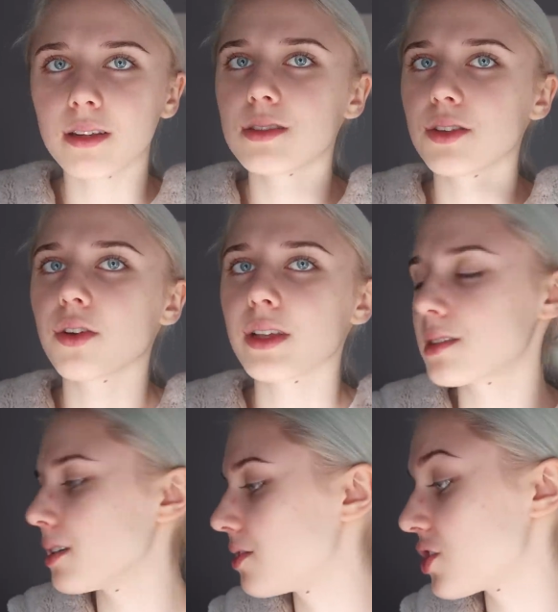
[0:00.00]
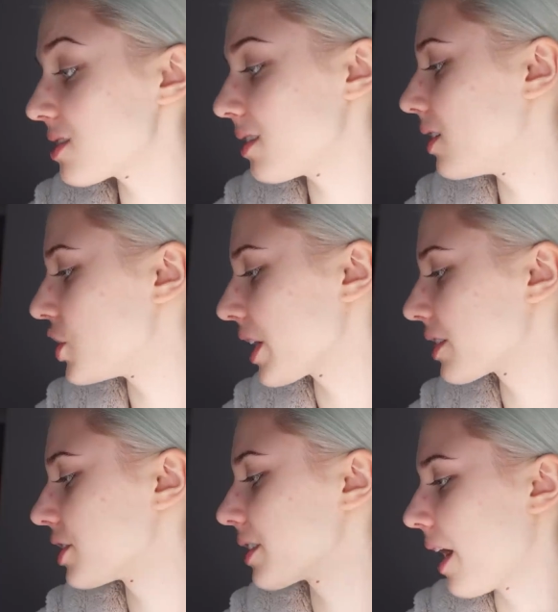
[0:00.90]
into your it's it's just an
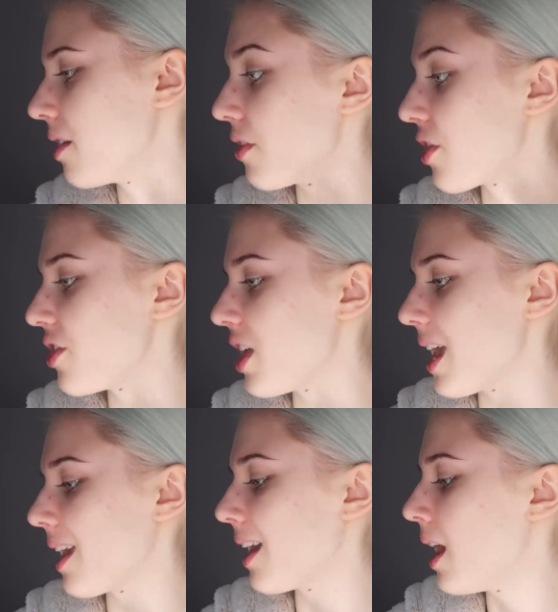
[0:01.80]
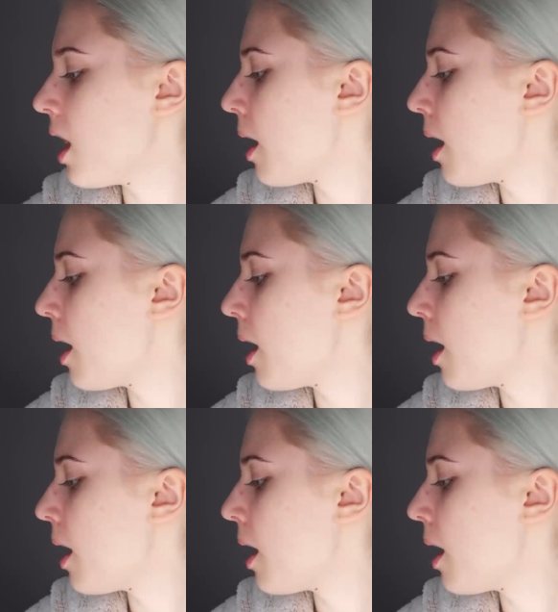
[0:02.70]
injection kind of a thing